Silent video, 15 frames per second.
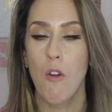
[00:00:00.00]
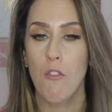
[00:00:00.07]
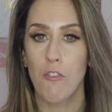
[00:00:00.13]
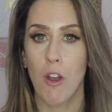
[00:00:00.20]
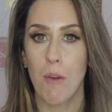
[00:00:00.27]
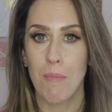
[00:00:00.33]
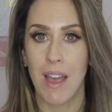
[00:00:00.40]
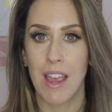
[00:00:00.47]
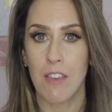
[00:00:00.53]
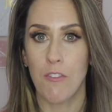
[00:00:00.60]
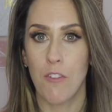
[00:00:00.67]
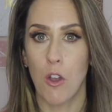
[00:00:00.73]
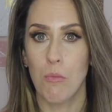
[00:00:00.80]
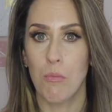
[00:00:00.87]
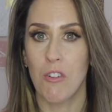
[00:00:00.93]
from my
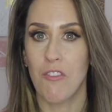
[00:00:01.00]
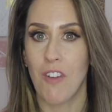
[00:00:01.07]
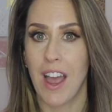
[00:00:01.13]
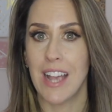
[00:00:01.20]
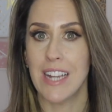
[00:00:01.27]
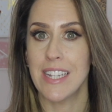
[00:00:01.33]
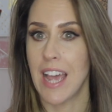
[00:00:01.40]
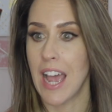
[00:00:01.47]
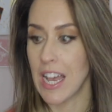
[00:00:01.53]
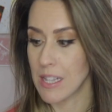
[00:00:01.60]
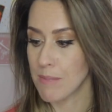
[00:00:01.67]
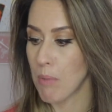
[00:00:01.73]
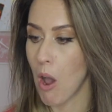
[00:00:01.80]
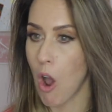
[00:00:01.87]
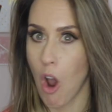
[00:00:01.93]
phone provider
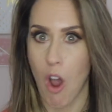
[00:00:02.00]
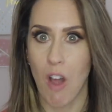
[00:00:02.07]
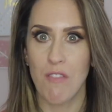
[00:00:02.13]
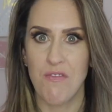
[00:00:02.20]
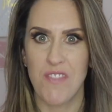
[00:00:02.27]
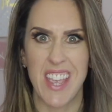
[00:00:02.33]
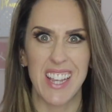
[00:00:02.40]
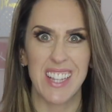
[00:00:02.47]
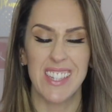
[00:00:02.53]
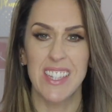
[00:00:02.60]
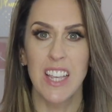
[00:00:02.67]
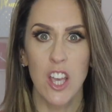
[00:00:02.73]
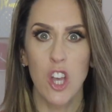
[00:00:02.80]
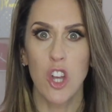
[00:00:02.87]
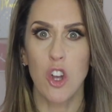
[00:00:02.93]
as part of
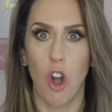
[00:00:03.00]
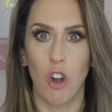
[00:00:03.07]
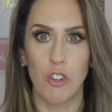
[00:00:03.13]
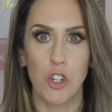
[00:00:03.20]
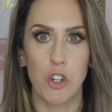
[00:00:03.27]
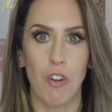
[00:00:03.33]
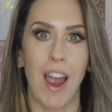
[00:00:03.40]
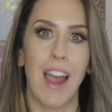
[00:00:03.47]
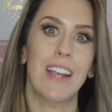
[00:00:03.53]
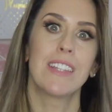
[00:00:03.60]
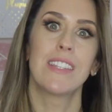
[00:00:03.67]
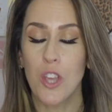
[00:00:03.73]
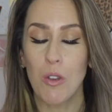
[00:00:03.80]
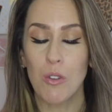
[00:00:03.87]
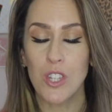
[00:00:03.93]
this
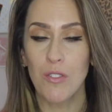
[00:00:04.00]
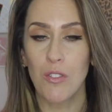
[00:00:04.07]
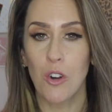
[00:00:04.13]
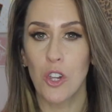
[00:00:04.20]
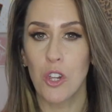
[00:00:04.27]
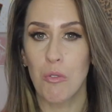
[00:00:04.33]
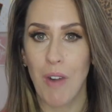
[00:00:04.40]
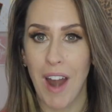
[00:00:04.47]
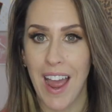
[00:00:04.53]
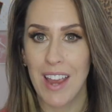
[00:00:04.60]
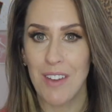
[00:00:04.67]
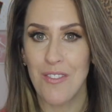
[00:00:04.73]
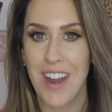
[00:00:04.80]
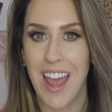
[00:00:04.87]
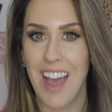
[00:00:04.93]
contract. Those have all
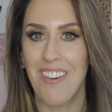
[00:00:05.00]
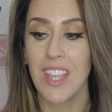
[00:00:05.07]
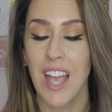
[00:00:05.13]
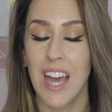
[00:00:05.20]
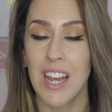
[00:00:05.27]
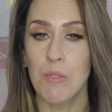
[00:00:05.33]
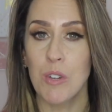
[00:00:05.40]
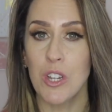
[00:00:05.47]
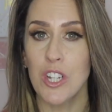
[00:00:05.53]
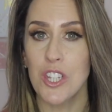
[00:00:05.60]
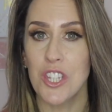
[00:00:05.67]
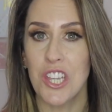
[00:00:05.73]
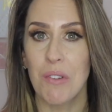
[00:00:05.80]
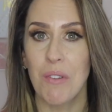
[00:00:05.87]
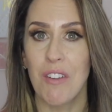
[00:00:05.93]
arrived now, and I'm going to
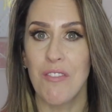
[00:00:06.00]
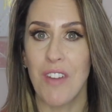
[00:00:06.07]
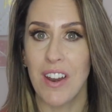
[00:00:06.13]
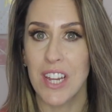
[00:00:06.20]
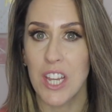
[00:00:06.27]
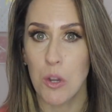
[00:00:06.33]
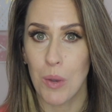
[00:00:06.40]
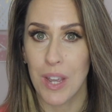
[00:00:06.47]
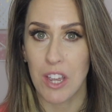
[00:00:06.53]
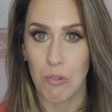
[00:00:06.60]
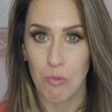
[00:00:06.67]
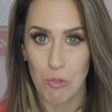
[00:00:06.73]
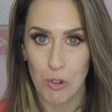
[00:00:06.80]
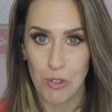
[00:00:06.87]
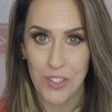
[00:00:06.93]
do a very quick
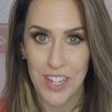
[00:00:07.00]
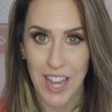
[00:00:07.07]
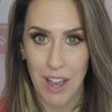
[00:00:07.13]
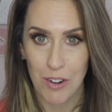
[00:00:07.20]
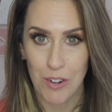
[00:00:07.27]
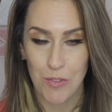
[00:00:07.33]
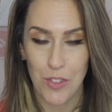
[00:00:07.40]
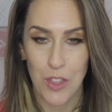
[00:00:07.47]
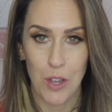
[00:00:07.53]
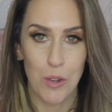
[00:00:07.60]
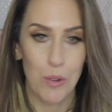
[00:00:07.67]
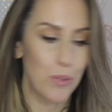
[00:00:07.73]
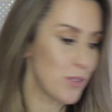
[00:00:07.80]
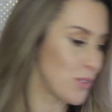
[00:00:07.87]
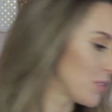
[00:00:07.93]
rundown of
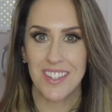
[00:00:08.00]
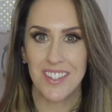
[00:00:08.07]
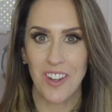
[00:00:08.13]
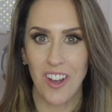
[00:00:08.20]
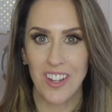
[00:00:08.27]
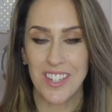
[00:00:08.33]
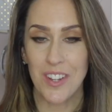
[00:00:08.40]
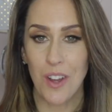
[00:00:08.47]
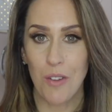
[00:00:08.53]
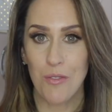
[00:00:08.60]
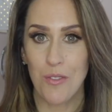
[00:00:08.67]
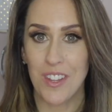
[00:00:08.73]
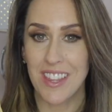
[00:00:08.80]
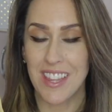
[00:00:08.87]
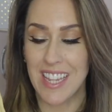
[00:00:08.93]
those. Starting
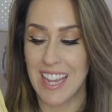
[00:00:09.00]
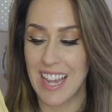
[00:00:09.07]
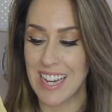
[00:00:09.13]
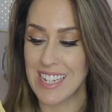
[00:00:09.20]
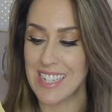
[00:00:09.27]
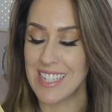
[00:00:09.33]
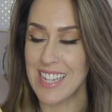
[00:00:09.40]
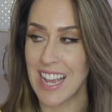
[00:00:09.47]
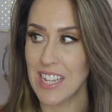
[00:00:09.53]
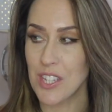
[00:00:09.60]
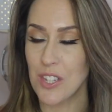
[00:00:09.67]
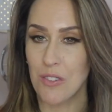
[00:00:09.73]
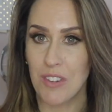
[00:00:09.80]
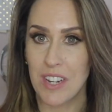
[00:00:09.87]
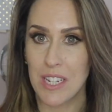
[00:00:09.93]
off with the
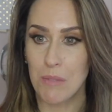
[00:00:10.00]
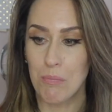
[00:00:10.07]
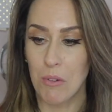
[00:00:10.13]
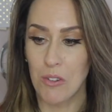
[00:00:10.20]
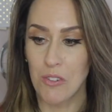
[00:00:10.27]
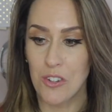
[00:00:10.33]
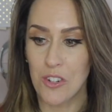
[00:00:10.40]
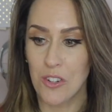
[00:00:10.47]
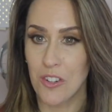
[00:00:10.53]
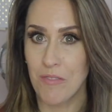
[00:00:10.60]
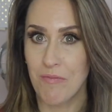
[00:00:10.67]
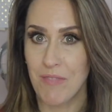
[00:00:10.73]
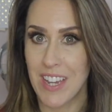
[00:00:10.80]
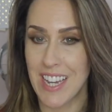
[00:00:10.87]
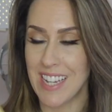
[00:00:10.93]
accessories bundle,
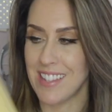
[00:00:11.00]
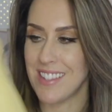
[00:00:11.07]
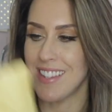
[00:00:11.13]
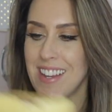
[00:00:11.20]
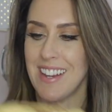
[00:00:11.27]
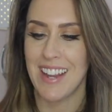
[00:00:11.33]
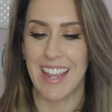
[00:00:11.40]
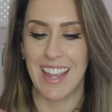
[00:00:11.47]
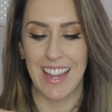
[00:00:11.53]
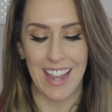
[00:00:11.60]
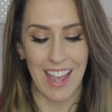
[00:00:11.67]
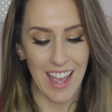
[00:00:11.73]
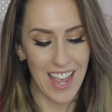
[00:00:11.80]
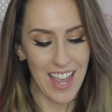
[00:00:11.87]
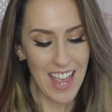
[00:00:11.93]
it's in
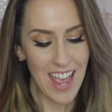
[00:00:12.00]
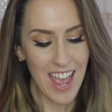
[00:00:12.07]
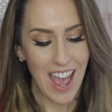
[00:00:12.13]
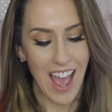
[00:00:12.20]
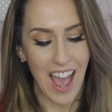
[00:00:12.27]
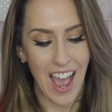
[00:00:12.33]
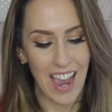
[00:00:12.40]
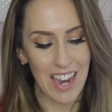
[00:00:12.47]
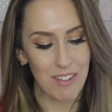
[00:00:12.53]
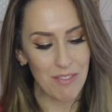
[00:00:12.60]
here. I